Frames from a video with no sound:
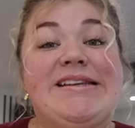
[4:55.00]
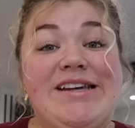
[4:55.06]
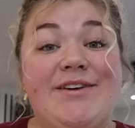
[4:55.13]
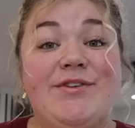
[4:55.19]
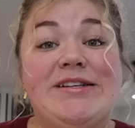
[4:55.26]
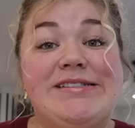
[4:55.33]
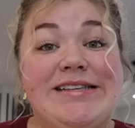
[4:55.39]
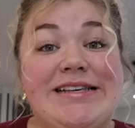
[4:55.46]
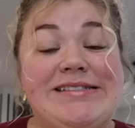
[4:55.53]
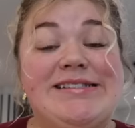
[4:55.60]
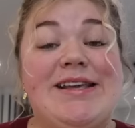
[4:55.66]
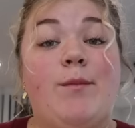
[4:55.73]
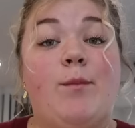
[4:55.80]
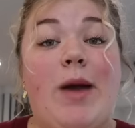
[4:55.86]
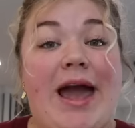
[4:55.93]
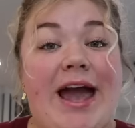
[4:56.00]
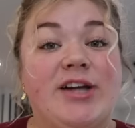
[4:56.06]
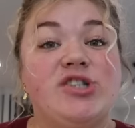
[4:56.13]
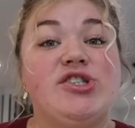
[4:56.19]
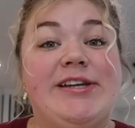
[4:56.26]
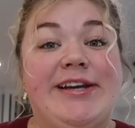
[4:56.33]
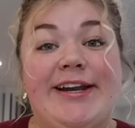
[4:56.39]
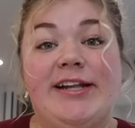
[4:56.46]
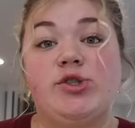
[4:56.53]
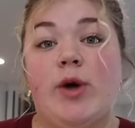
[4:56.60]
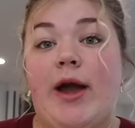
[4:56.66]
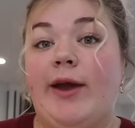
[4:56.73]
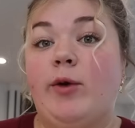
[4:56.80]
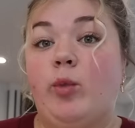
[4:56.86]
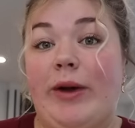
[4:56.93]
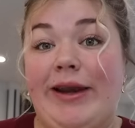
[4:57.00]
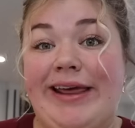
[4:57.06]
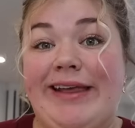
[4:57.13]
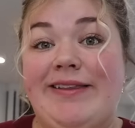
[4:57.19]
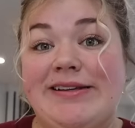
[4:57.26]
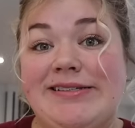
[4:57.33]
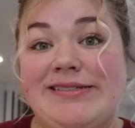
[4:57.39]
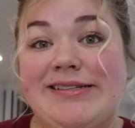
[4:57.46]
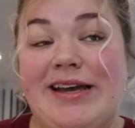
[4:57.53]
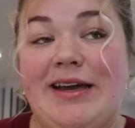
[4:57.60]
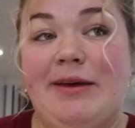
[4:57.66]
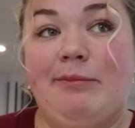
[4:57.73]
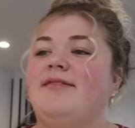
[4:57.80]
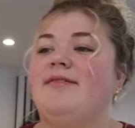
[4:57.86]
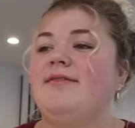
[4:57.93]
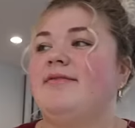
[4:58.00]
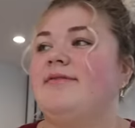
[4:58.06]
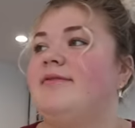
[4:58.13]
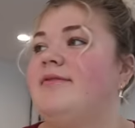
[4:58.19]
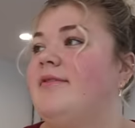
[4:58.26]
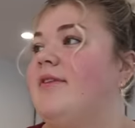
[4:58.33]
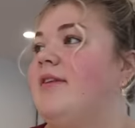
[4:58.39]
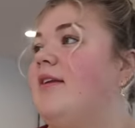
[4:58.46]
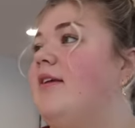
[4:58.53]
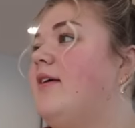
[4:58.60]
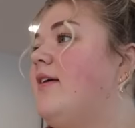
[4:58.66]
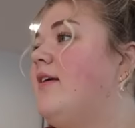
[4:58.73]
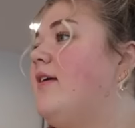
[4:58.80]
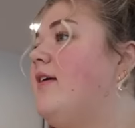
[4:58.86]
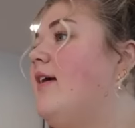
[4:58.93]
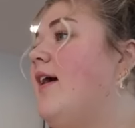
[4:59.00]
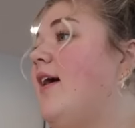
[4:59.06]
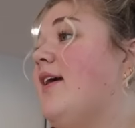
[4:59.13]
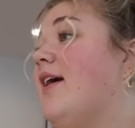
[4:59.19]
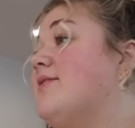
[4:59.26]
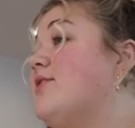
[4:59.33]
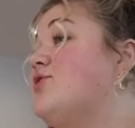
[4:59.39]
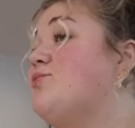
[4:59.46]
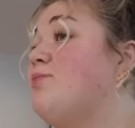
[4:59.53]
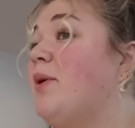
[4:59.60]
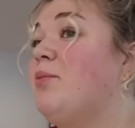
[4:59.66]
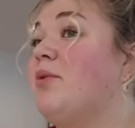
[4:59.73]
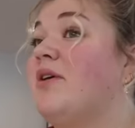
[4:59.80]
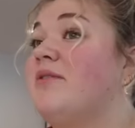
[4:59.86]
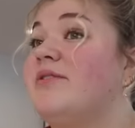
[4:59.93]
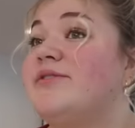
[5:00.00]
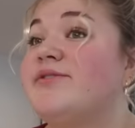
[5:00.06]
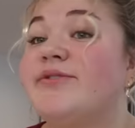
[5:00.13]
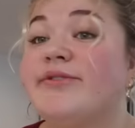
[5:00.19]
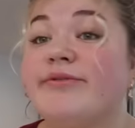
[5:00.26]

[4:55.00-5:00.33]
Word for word: difference difference is, is I'm actually gonna try and win it this time. I guess I should make breakfast.